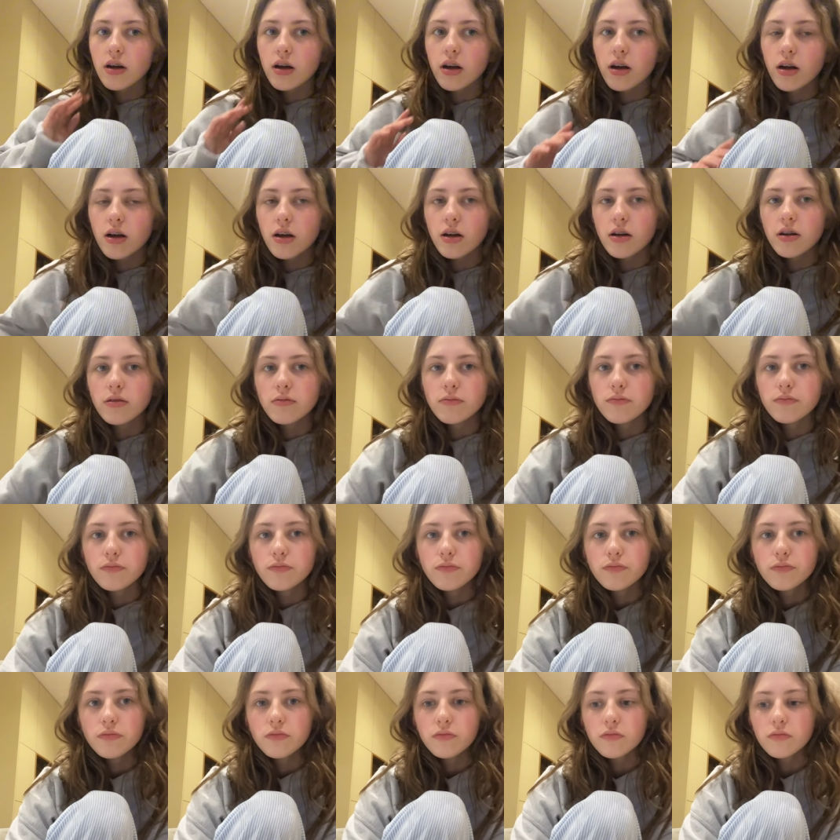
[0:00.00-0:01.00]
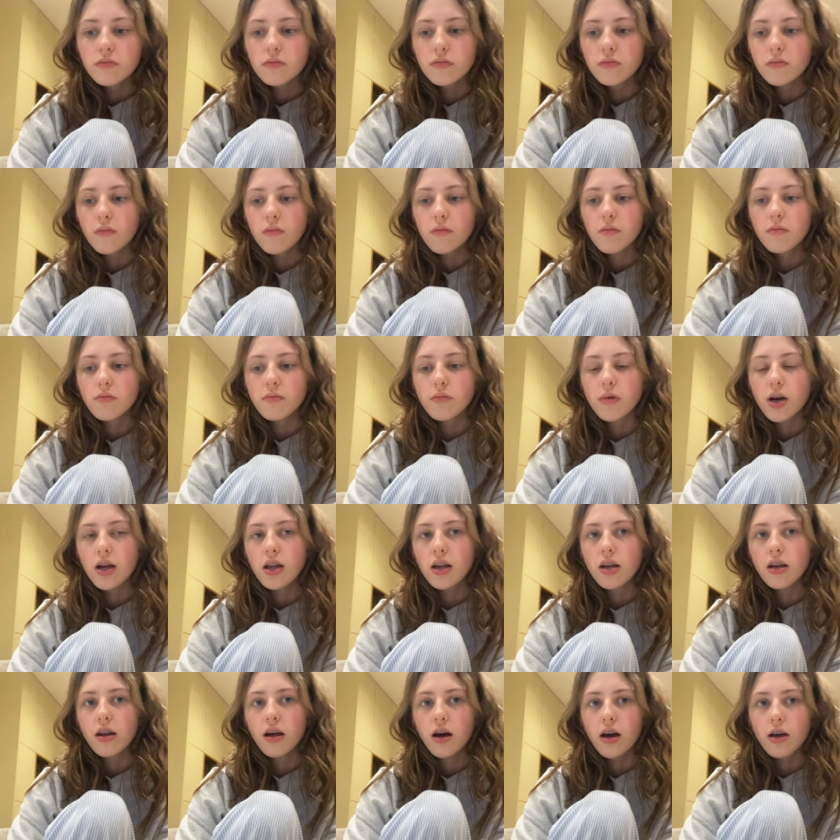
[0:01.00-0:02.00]
um, my
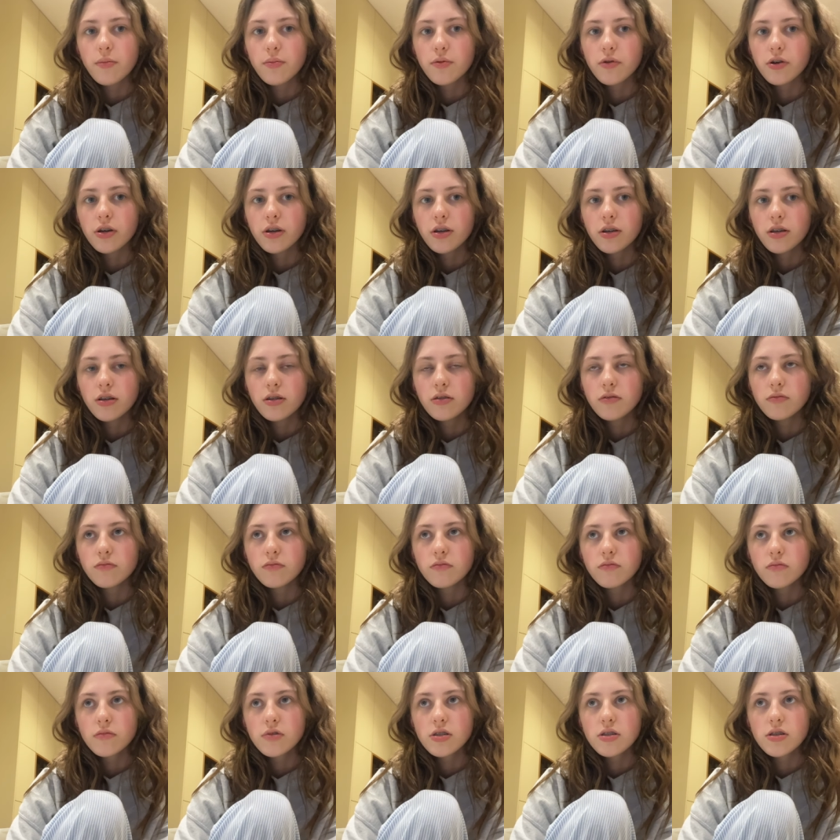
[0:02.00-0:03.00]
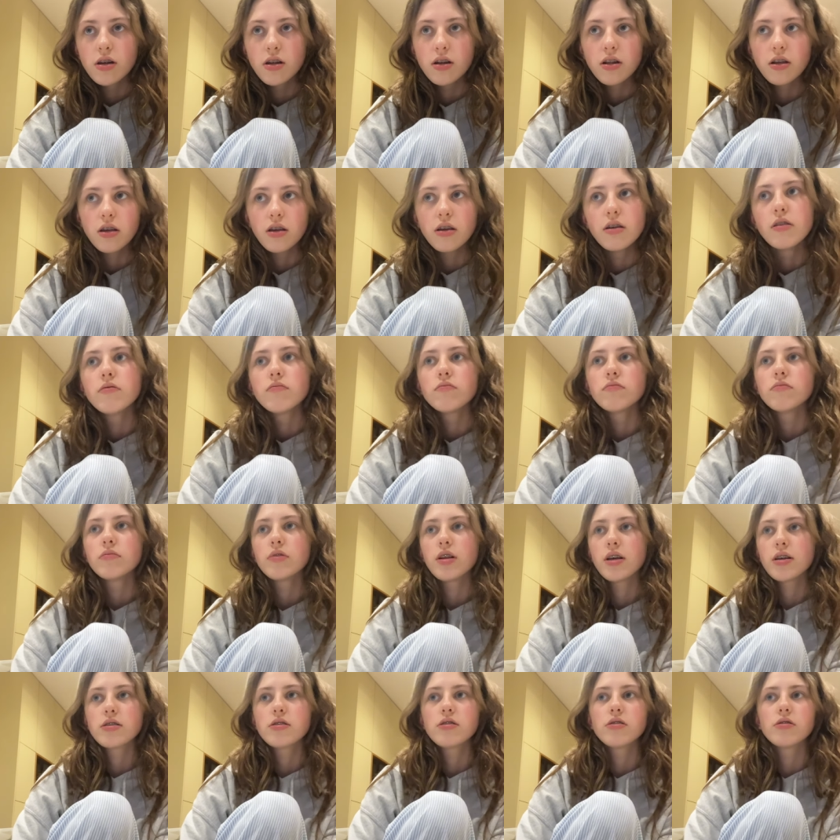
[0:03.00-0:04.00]
library study
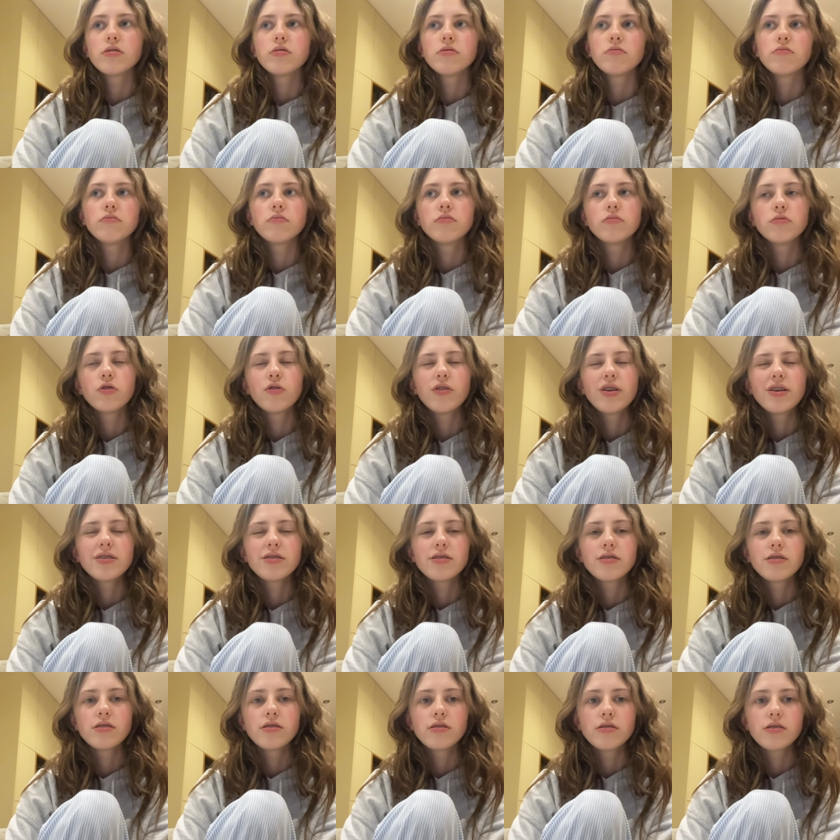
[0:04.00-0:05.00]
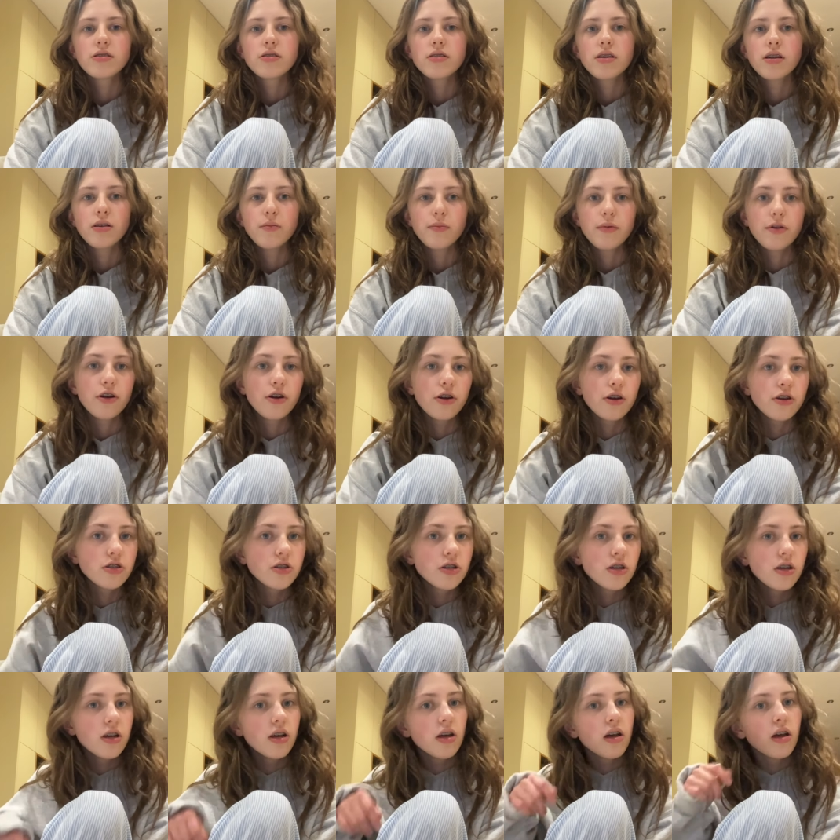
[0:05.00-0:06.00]
lesson, not lesson, study period
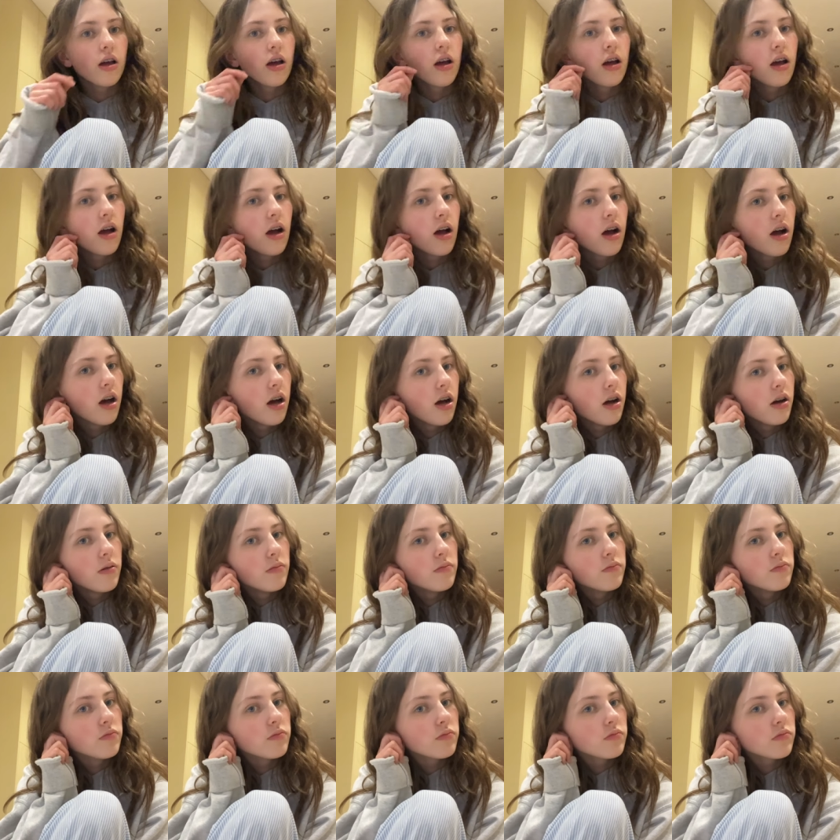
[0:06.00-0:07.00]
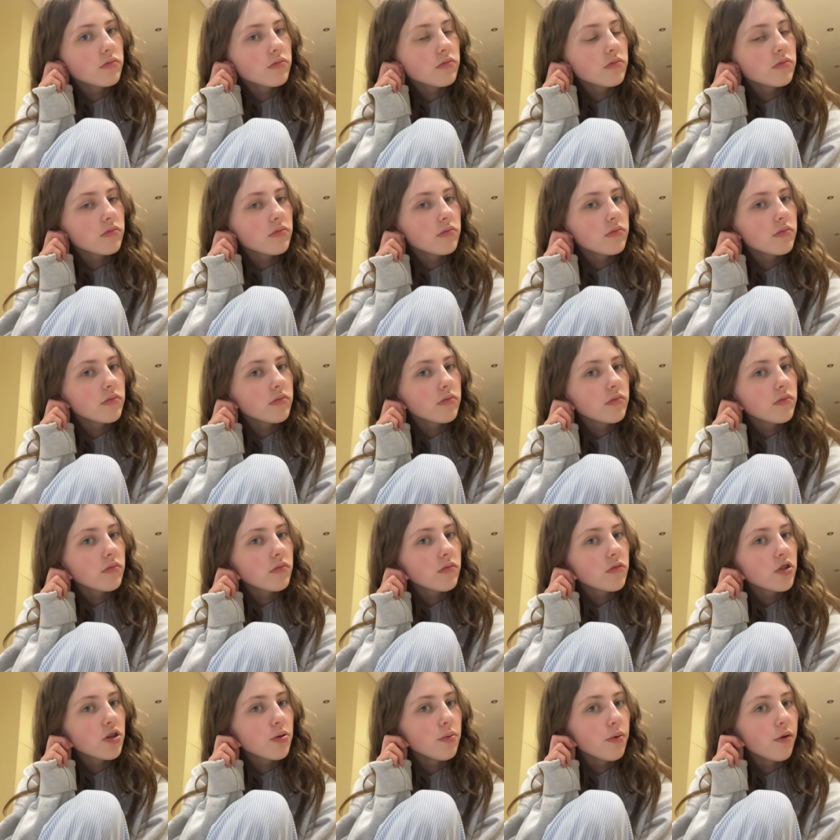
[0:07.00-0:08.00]
um,
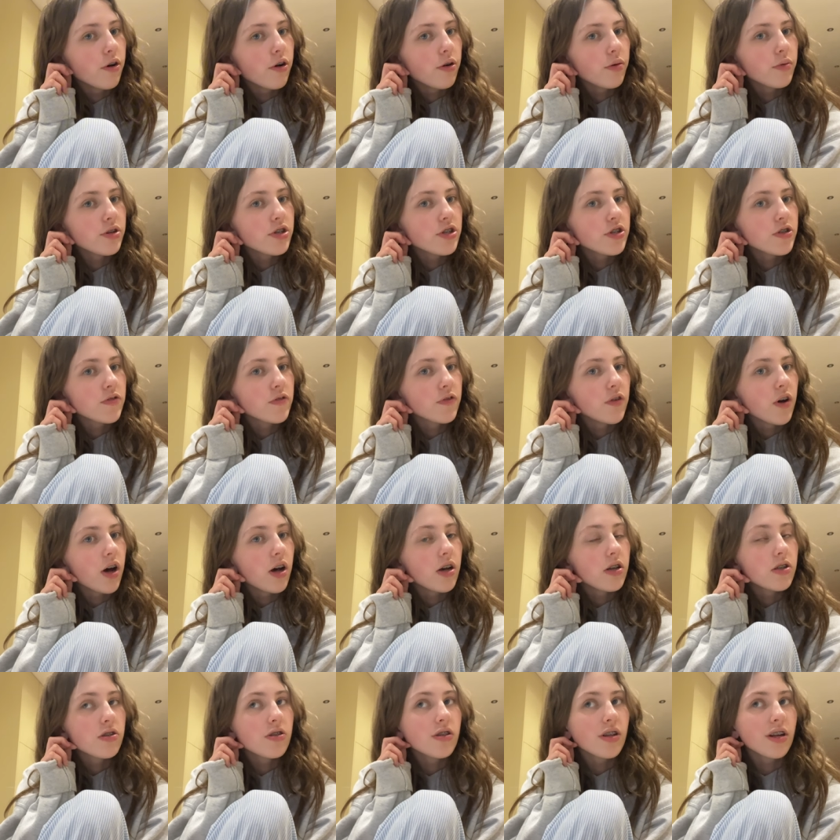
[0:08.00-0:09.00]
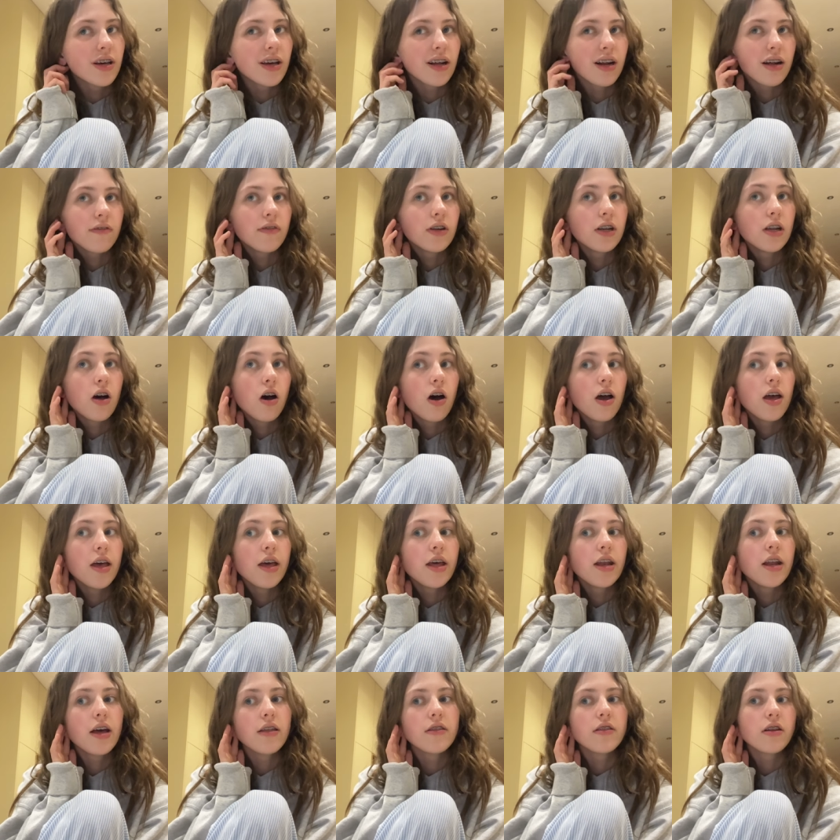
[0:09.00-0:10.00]
tomorrow, which is first. So then I can have a
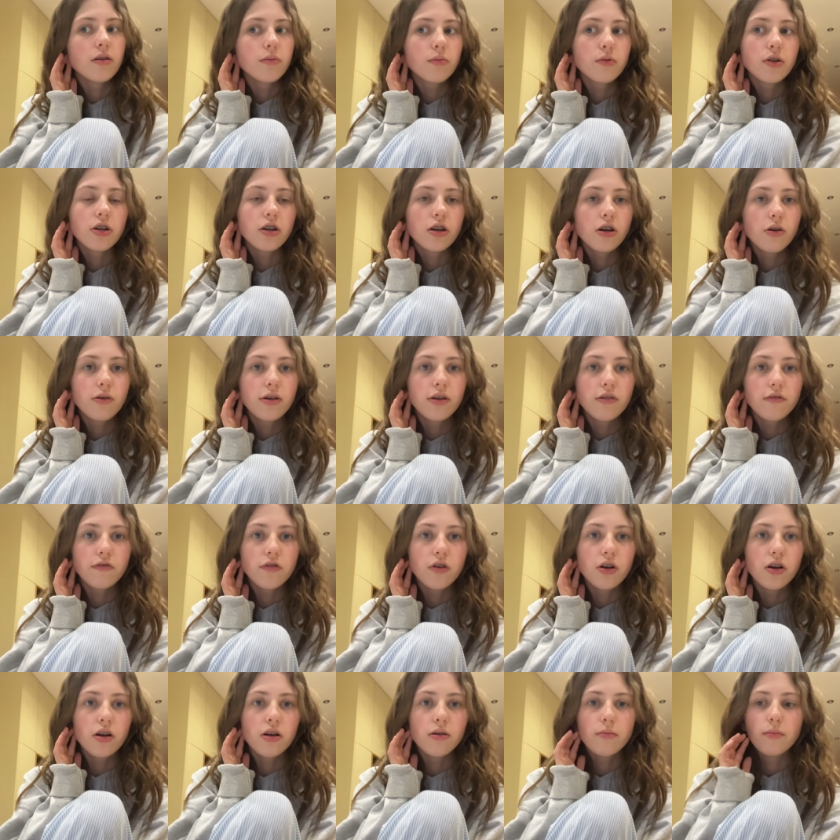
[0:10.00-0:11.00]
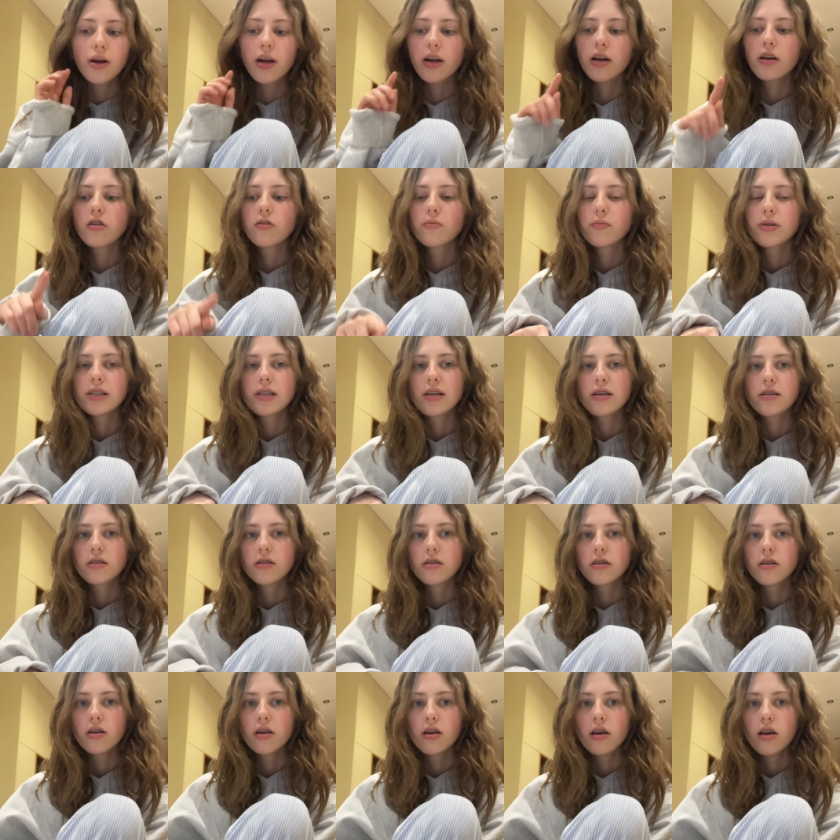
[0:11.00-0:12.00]
lie-in and then I'm gonna go in for my economics
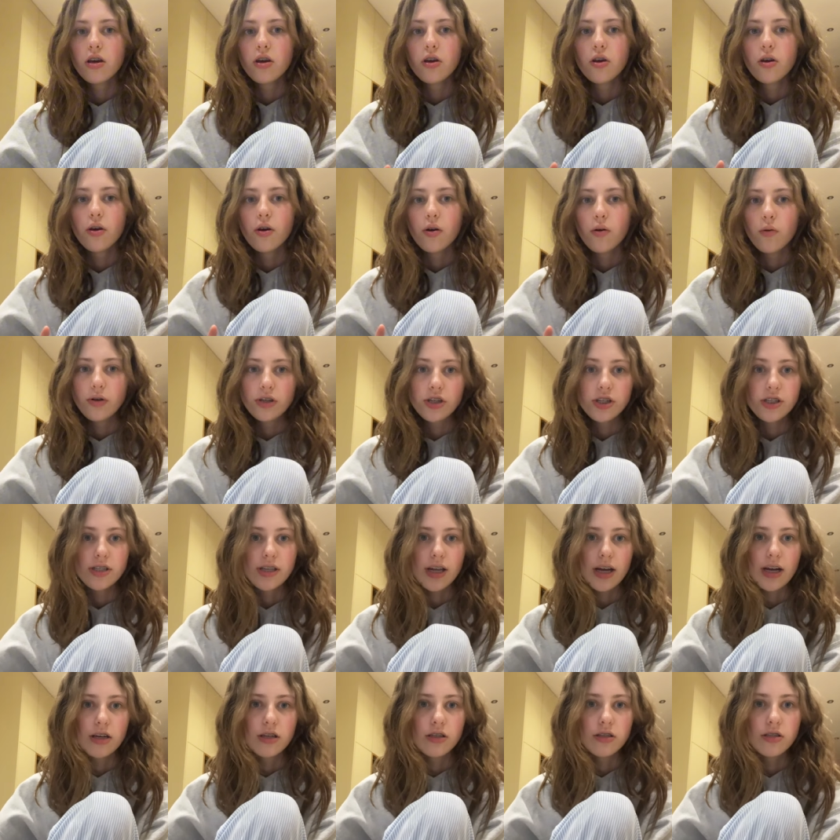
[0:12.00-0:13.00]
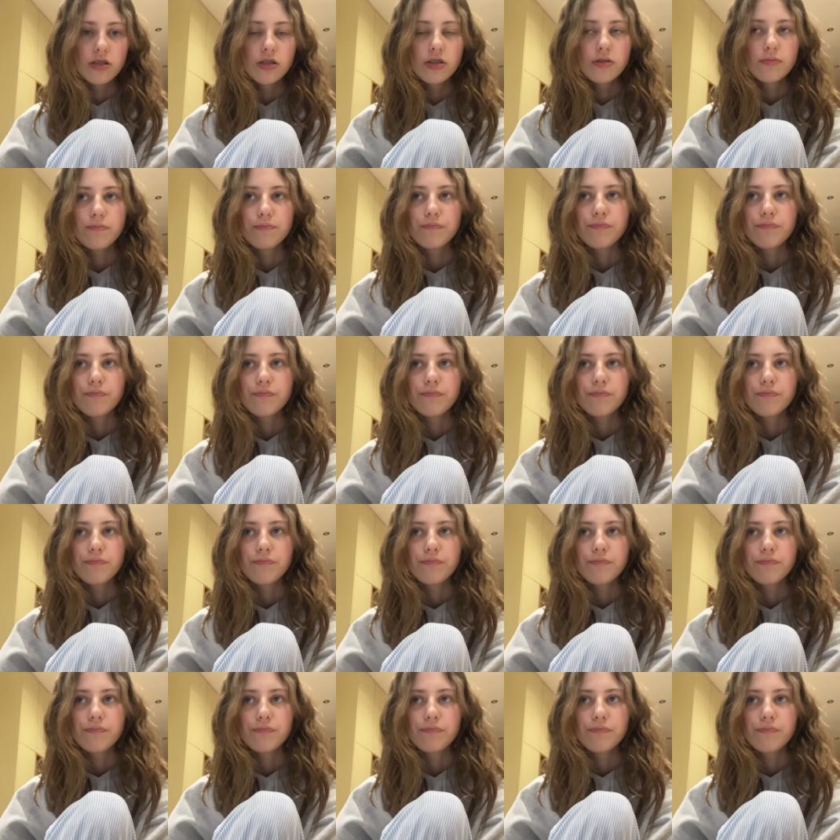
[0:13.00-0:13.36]
lesson, which is second.